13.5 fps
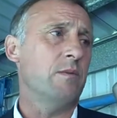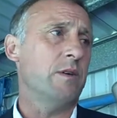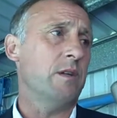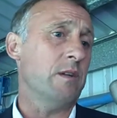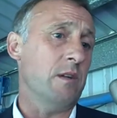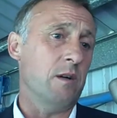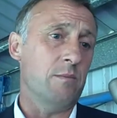
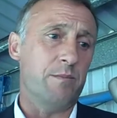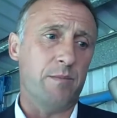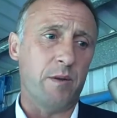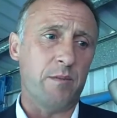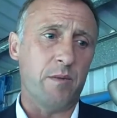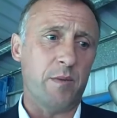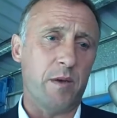You know,
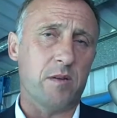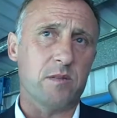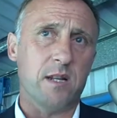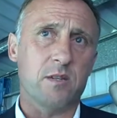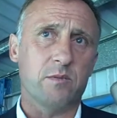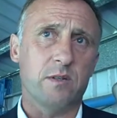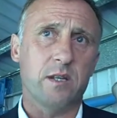Plymouth us
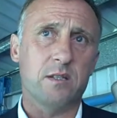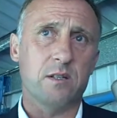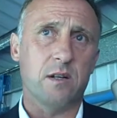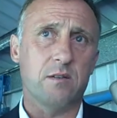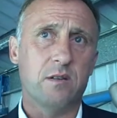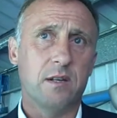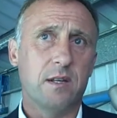last week,
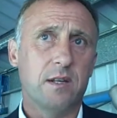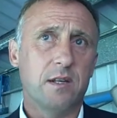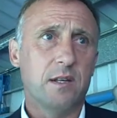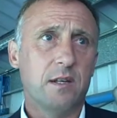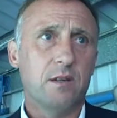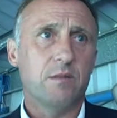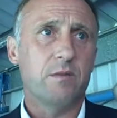so.
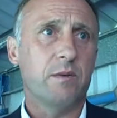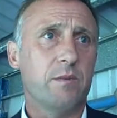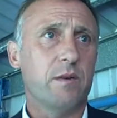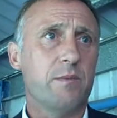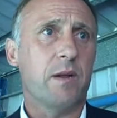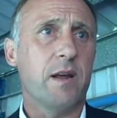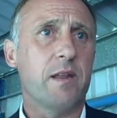We
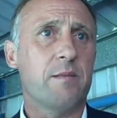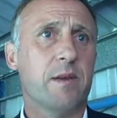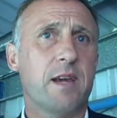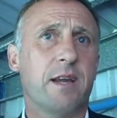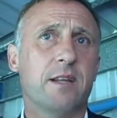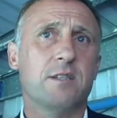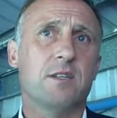play them
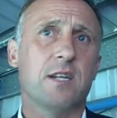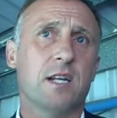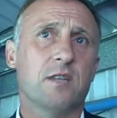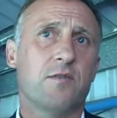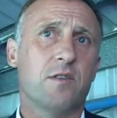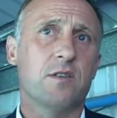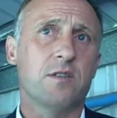again. It's a chance
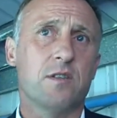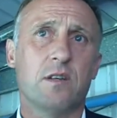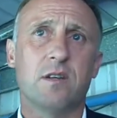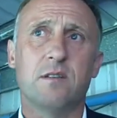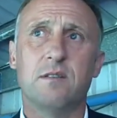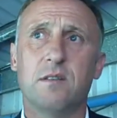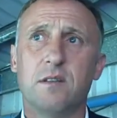for us
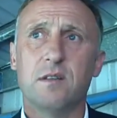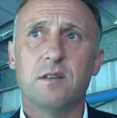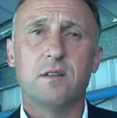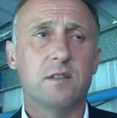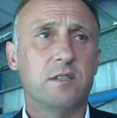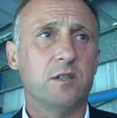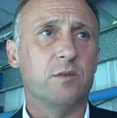to
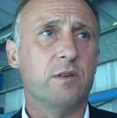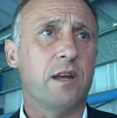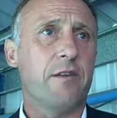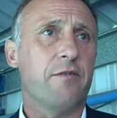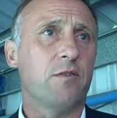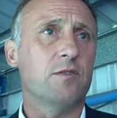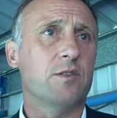deal with their
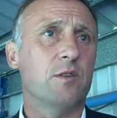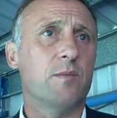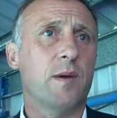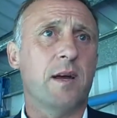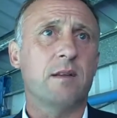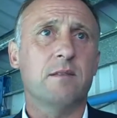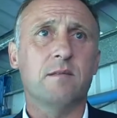front two
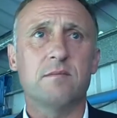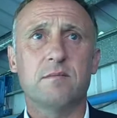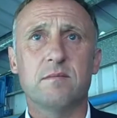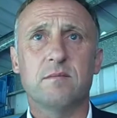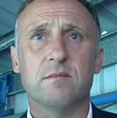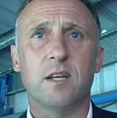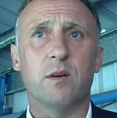better,
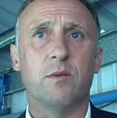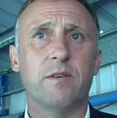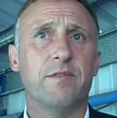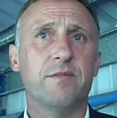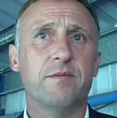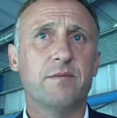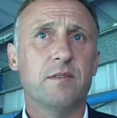deal
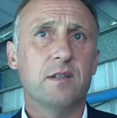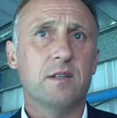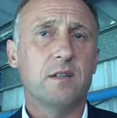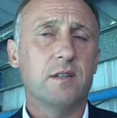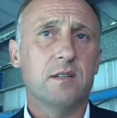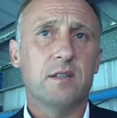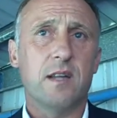with
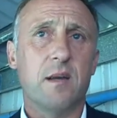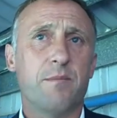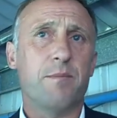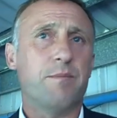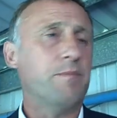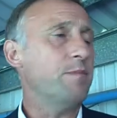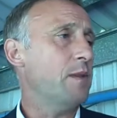
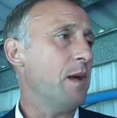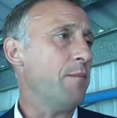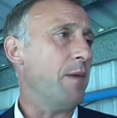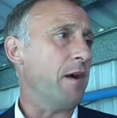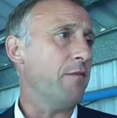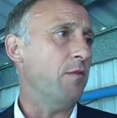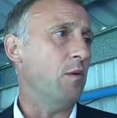their
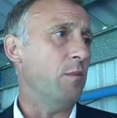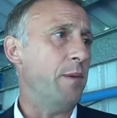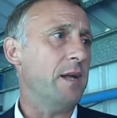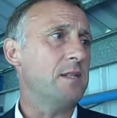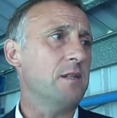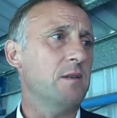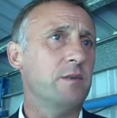back four
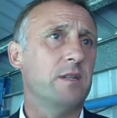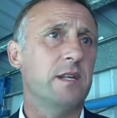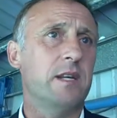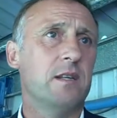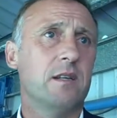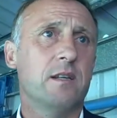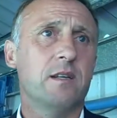better than we
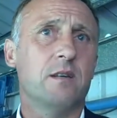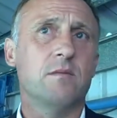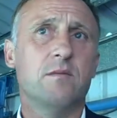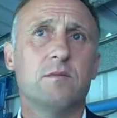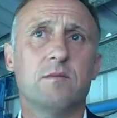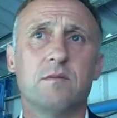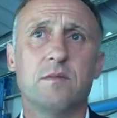did. You know,
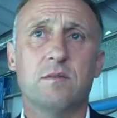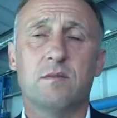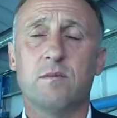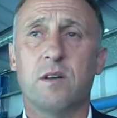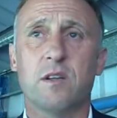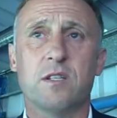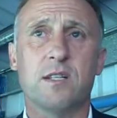
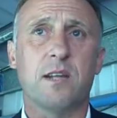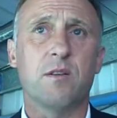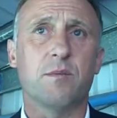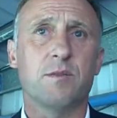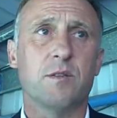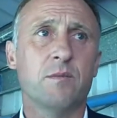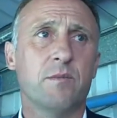we've got to stand
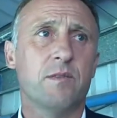up to them.